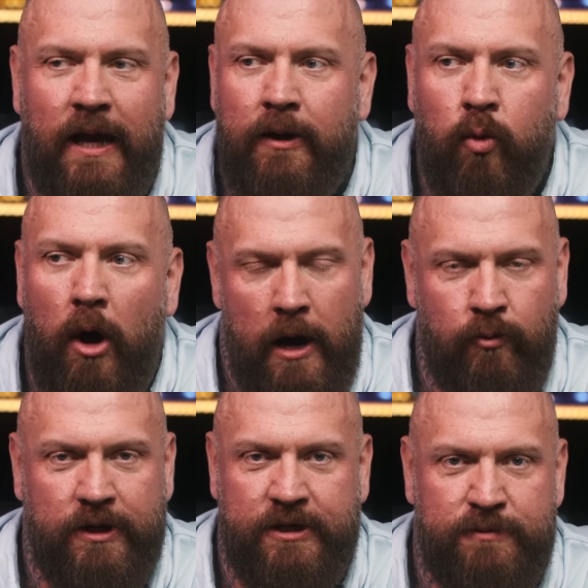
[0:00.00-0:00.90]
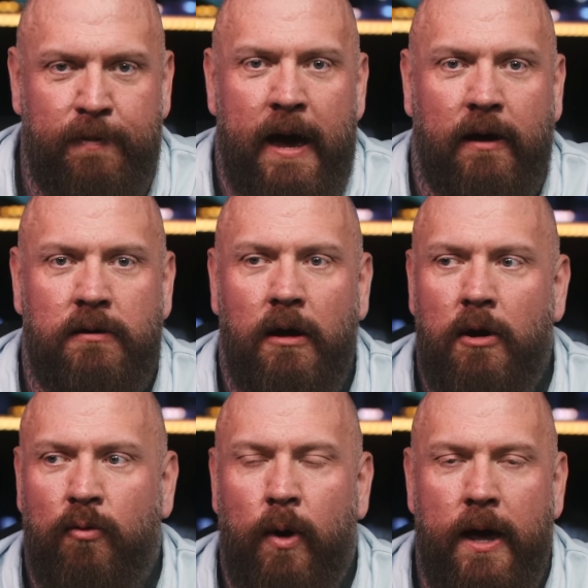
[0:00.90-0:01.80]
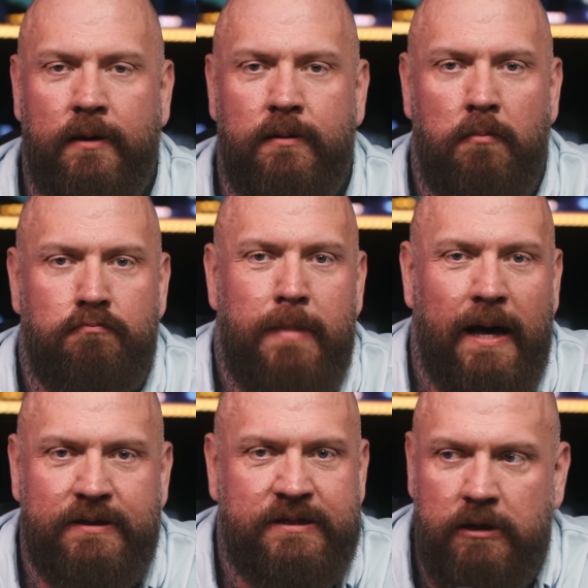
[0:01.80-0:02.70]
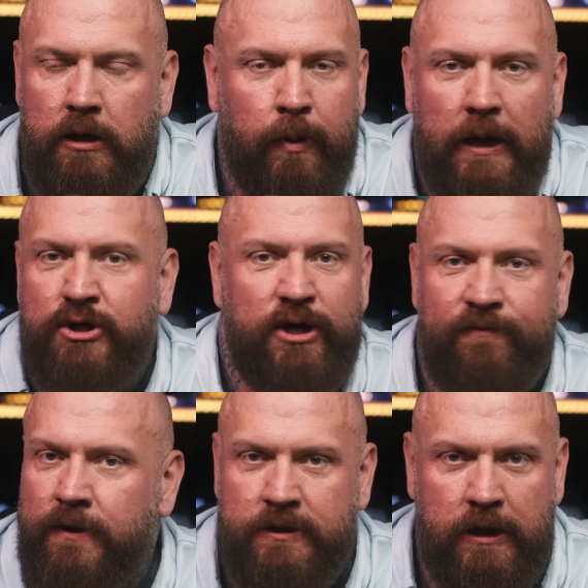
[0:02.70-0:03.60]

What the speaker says: what I would expect when Man City plays Sheffield